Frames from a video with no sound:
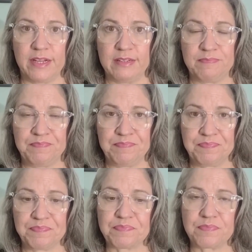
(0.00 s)
good.
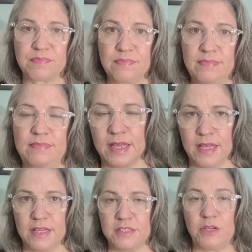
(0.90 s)

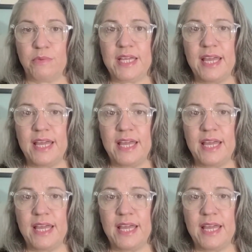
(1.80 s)
So we